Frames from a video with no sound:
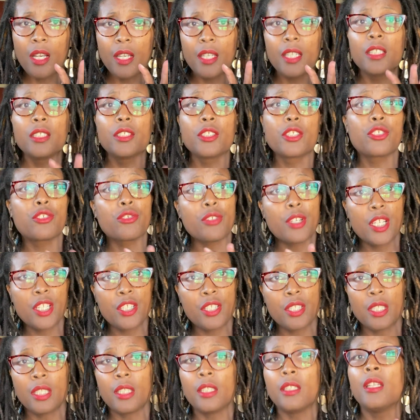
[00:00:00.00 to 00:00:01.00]

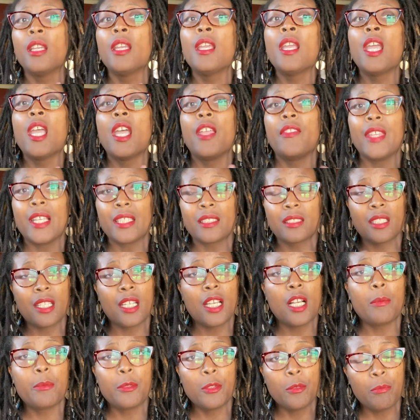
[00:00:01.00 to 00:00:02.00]
illustration, and that's going to
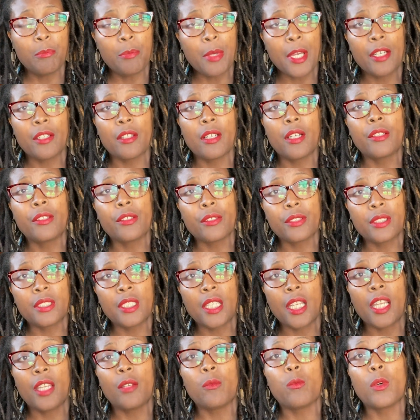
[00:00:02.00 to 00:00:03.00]
help you better
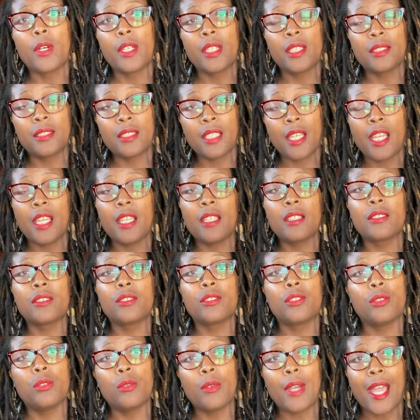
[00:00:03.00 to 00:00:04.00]
understand what it takes
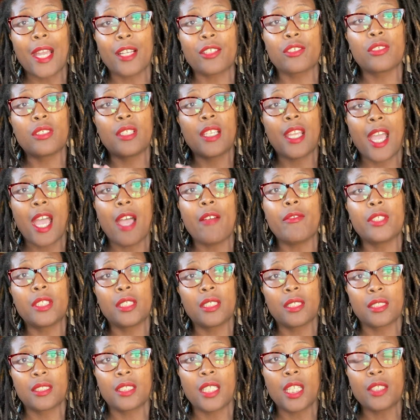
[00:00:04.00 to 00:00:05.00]
to actually have a
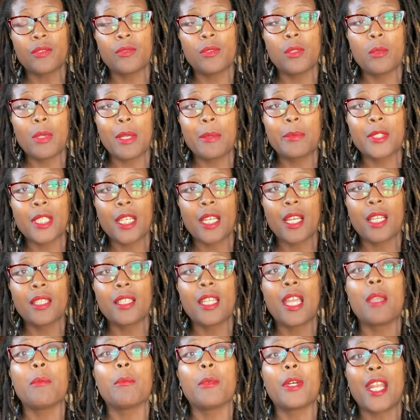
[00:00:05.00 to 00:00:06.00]
successful website
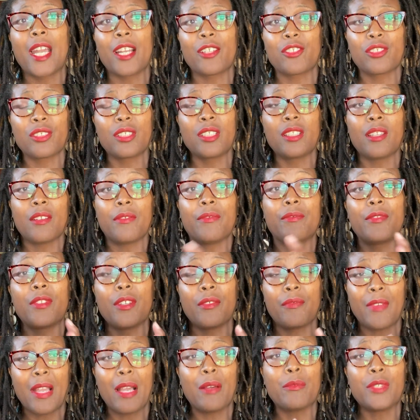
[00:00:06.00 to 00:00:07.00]
online, but actually the
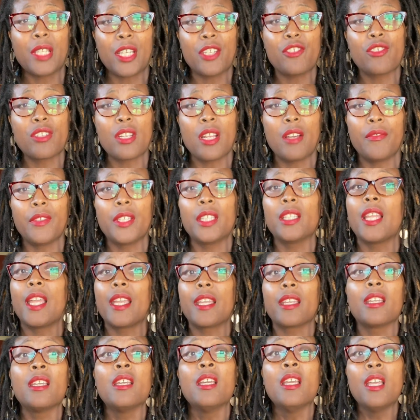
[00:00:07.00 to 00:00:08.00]
foundation of it,
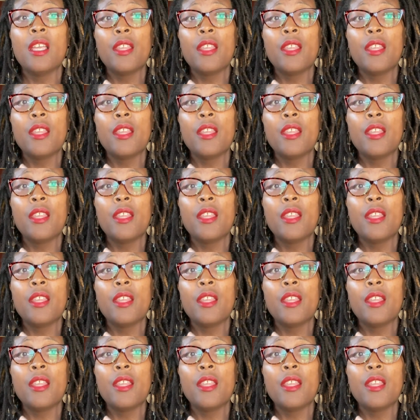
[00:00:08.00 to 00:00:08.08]
like